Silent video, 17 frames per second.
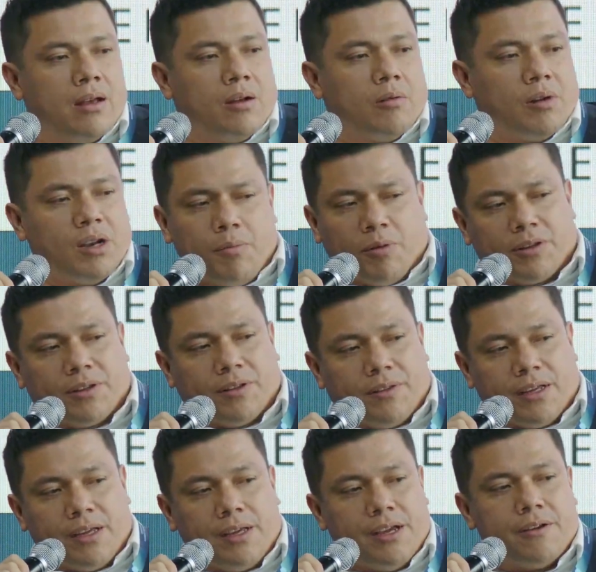One important
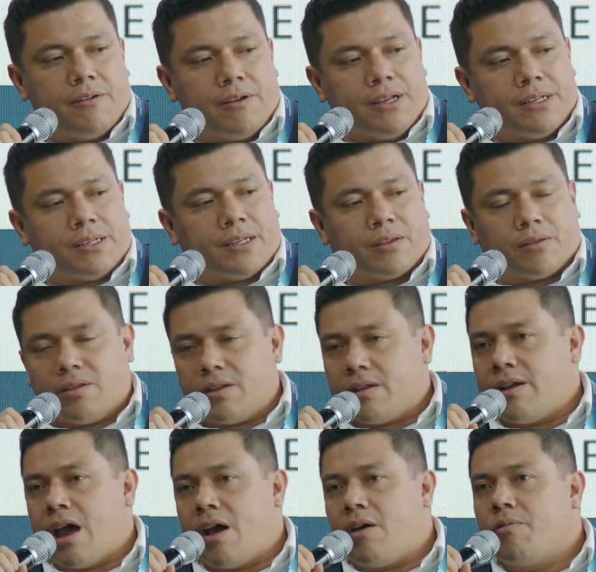thing here is
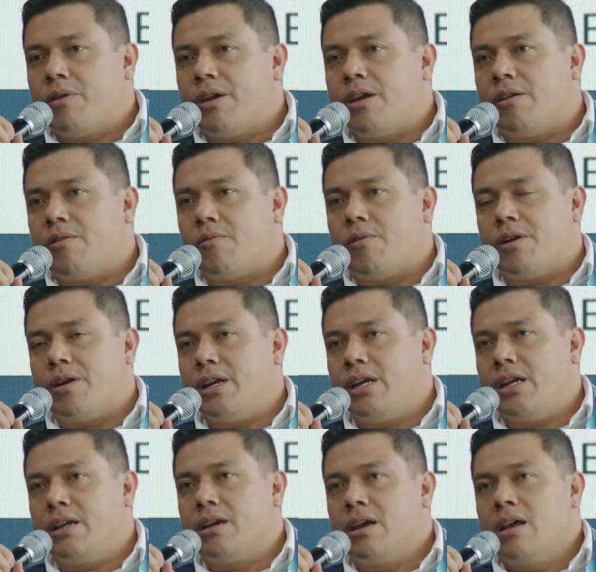that now we are
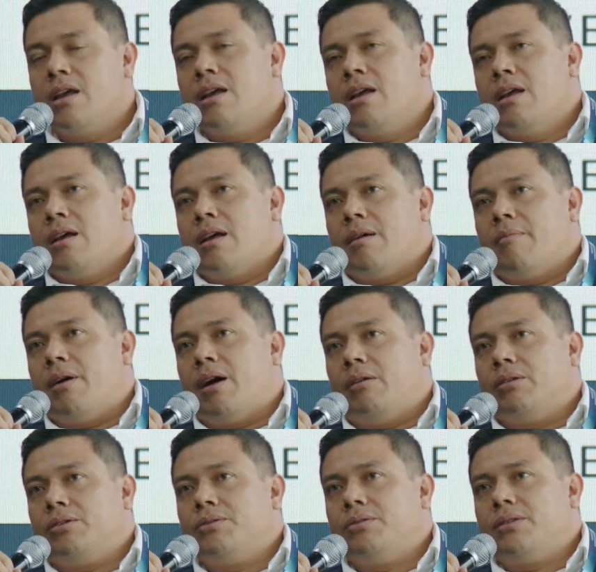running
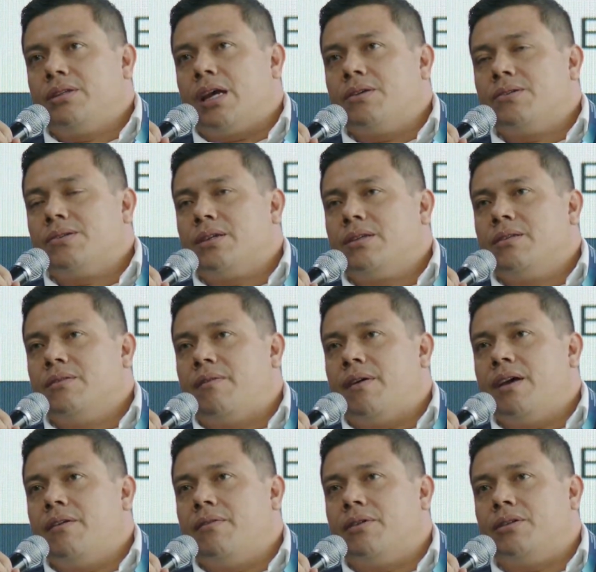about
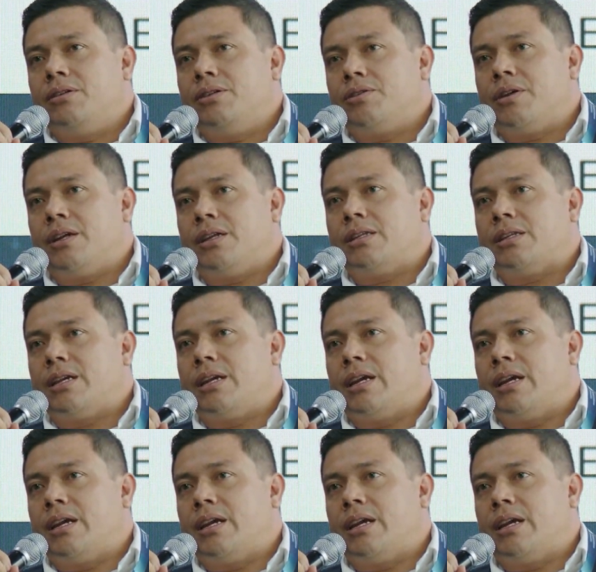2,500,